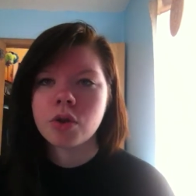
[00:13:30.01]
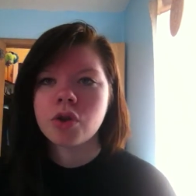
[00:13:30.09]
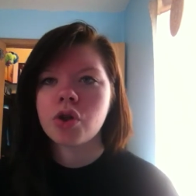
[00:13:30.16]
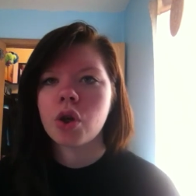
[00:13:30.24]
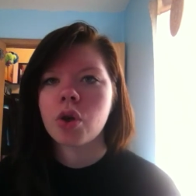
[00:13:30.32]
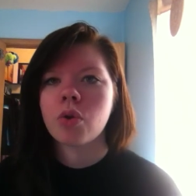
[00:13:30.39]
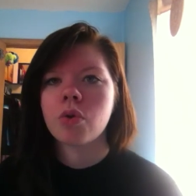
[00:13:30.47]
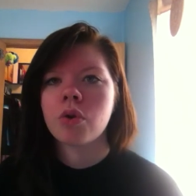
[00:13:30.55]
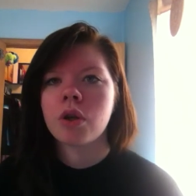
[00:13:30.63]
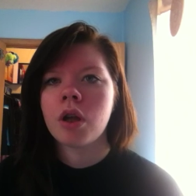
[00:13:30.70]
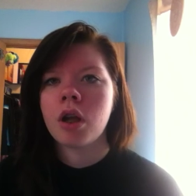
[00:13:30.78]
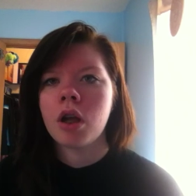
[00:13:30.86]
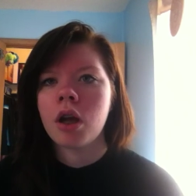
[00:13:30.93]
So,
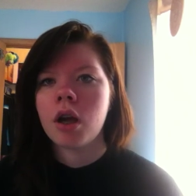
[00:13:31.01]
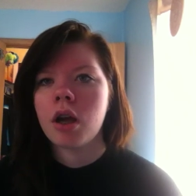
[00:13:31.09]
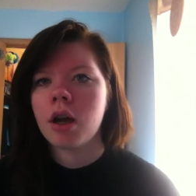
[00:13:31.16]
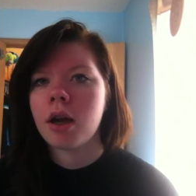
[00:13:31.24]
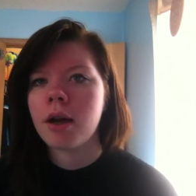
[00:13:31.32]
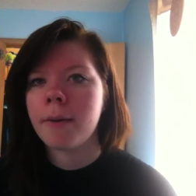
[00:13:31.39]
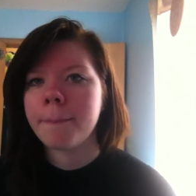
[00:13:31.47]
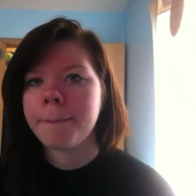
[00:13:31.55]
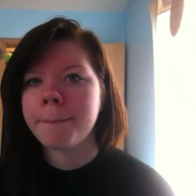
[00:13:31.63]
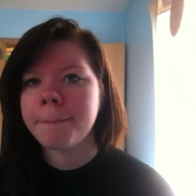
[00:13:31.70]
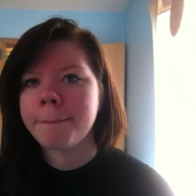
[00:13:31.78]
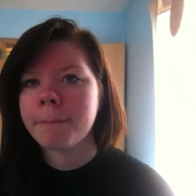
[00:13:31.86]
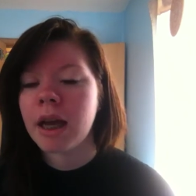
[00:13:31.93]

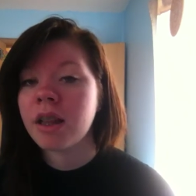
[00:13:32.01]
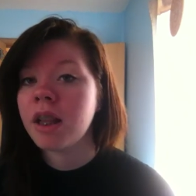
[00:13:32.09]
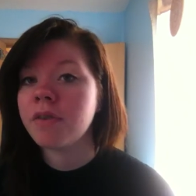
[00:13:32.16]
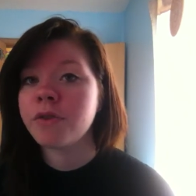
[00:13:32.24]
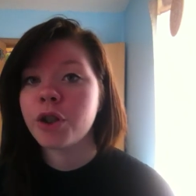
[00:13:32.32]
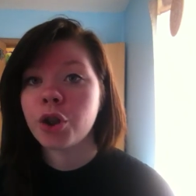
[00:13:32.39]
I'd love